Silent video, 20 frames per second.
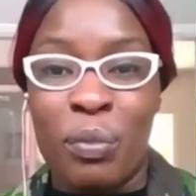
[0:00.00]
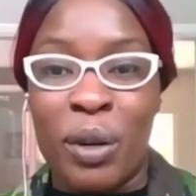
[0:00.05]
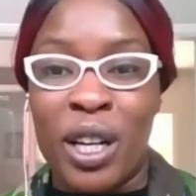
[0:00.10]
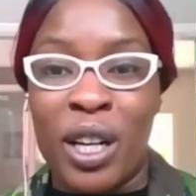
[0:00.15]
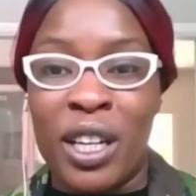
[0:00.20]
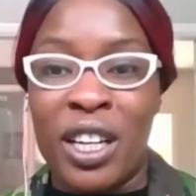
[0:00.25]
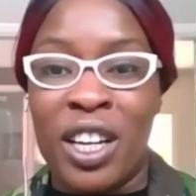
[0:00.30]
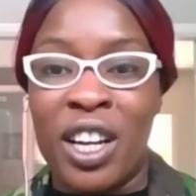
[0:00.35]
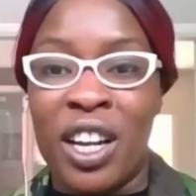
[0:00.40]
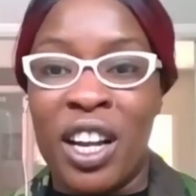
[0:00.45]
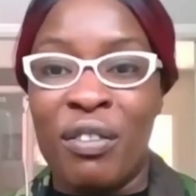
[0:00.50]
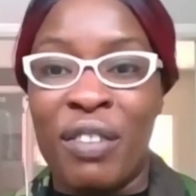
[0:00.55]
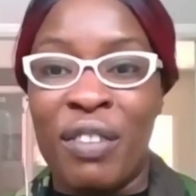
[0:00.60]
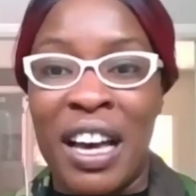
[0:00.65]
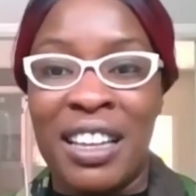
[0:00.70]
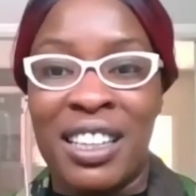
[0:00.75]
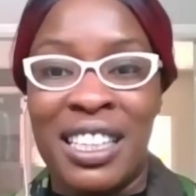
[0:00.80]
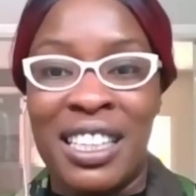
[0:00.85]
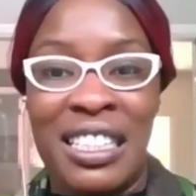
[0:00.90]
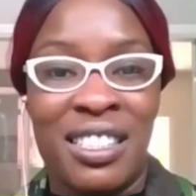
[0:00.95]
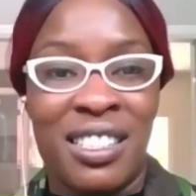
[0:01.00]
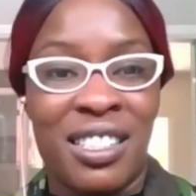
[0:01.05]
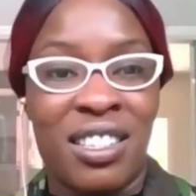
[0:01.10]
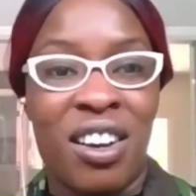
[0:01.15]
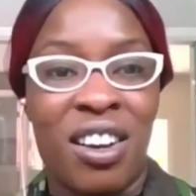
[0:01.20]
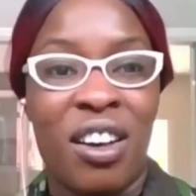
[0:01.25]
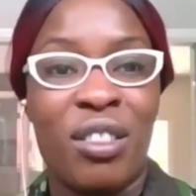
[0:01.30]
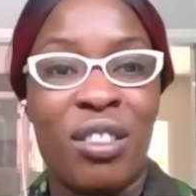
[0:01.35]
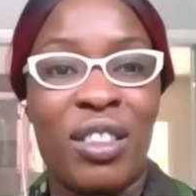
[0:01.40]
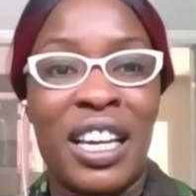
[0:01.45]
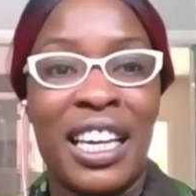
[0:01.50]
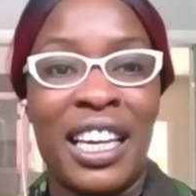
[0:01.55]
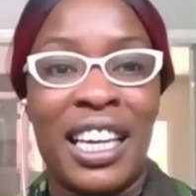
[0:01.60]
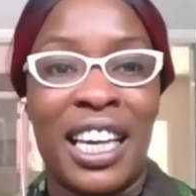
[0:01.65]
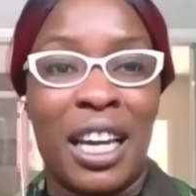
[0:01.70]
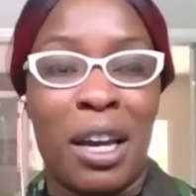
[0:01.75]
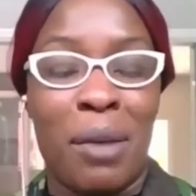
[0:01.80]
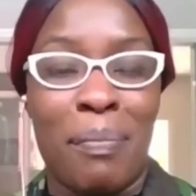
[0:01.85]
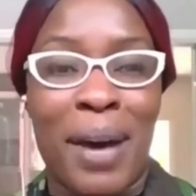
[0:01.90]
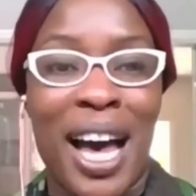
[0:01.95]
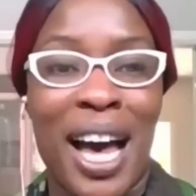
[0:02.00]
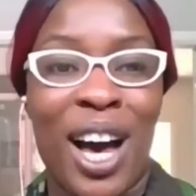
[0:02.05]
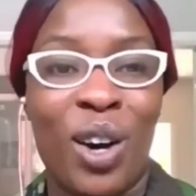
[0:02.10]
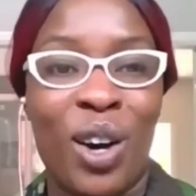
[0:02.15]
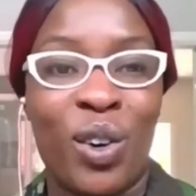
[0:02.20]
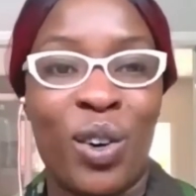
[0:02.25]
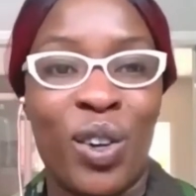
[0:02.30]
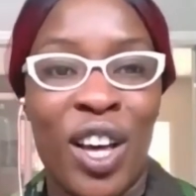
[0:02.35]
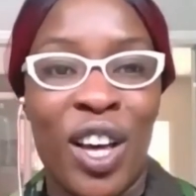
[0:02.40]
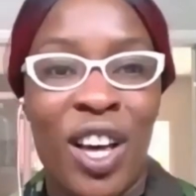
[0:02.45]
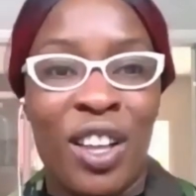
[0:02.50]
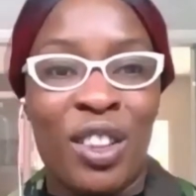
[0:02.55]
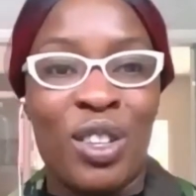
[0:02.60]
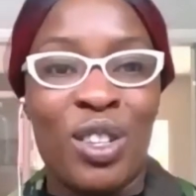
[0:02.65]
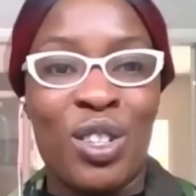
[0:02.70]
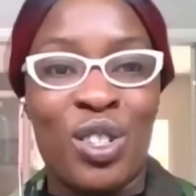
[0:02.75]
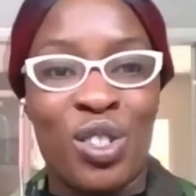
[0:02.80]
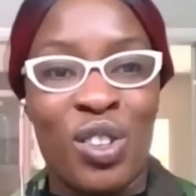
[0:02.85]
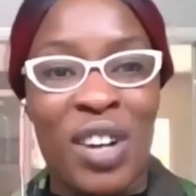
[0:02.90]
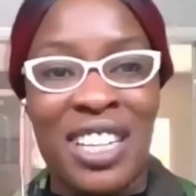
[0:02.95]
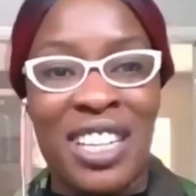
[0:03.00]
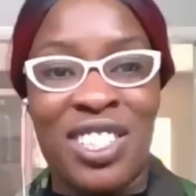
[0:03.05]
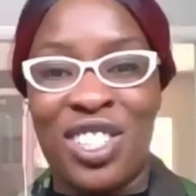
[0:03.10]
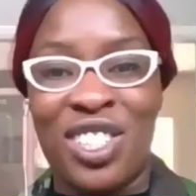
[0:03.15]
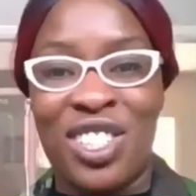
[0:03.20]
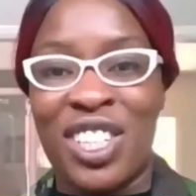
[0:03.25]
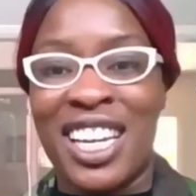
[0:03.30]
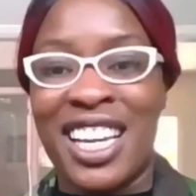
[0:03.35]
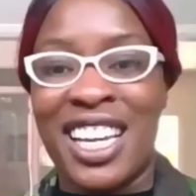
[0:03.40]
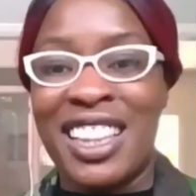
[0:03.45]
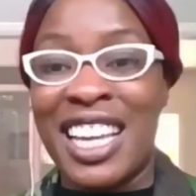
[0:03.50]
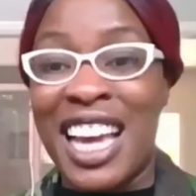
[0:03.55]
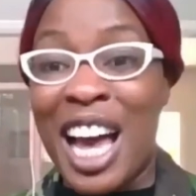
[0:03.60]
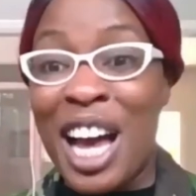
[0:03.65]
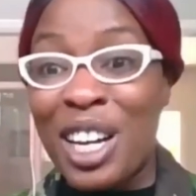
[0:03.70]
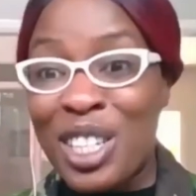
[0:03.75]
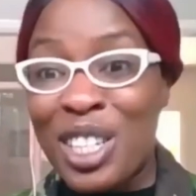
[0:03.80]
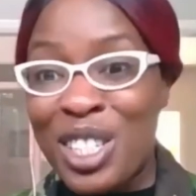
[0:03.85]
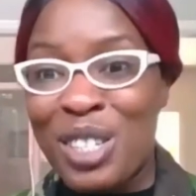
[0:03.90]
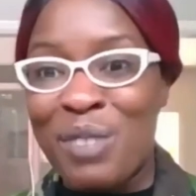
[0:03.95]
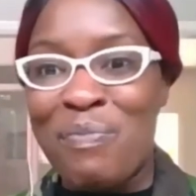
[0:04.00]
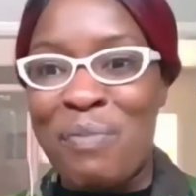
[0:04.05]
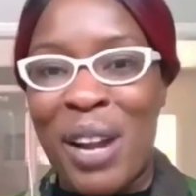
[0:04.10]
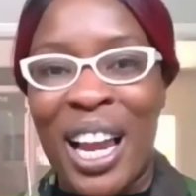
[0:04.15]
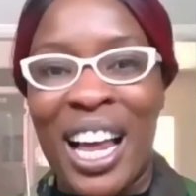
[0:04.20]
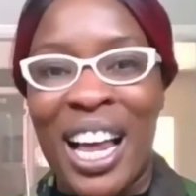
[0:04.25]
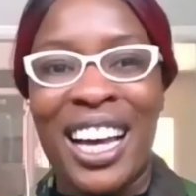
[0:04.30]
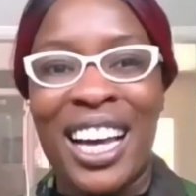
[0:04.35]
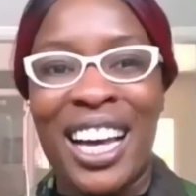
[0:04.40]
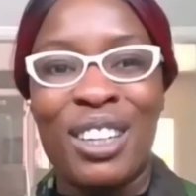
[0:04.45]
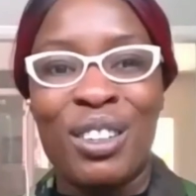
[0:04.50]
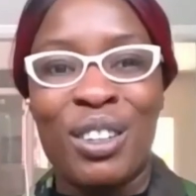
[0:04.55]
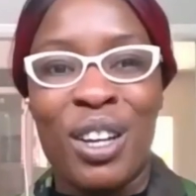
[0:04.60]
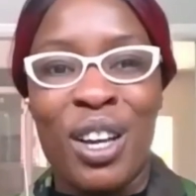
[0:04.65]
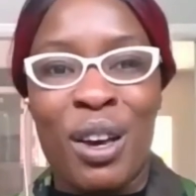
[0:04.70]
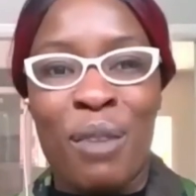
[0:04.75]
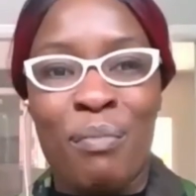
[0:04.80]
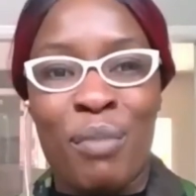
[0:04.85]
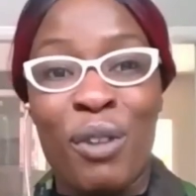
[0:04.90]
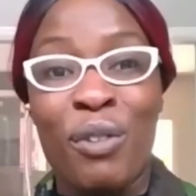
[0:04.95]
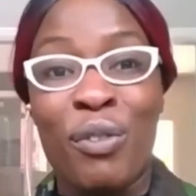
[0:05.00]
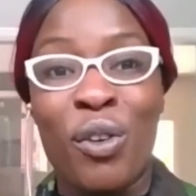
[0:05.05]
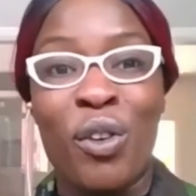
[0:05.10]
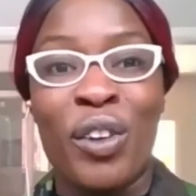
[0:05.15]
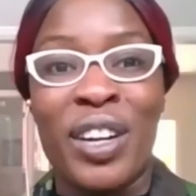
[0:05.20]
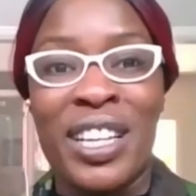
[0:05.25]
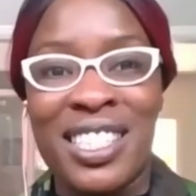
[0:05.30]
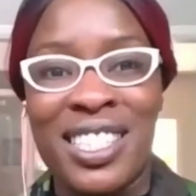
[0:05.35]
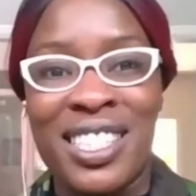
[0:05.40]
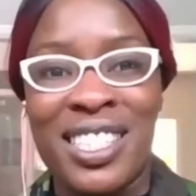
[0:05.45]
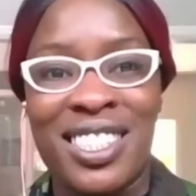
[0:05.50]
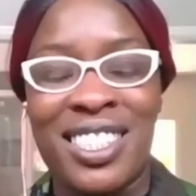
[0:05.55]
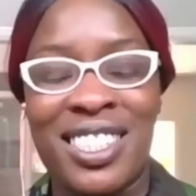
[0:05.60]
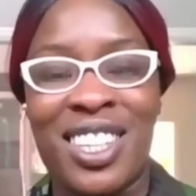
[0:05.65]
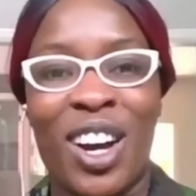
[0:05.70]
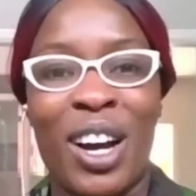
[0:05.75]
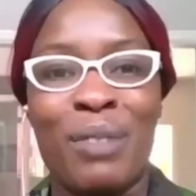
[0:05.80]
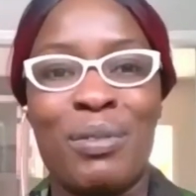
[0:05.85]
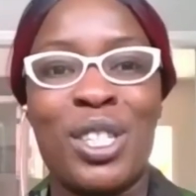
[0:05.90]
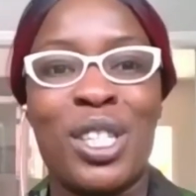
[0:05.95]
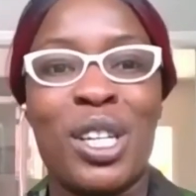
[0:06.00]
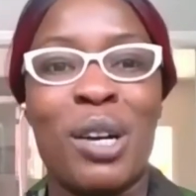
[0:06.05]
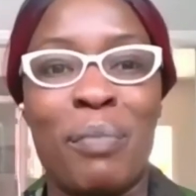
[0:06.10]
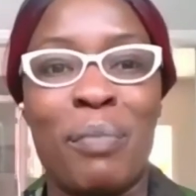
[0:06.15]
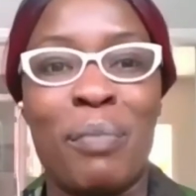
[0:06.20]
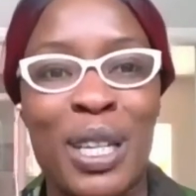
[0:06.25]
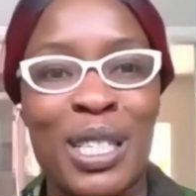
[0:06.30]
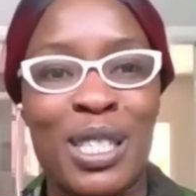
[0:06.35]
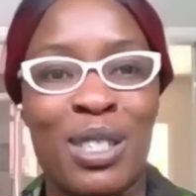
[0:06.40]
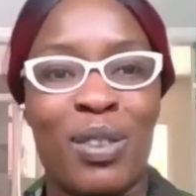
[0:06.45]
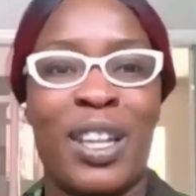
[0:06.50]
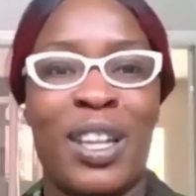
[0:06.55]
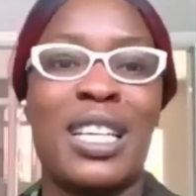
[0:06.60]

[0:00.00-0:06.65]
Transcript: But I'd love athletes to start thinking about the strategy and the action plan before it's time to jump into it.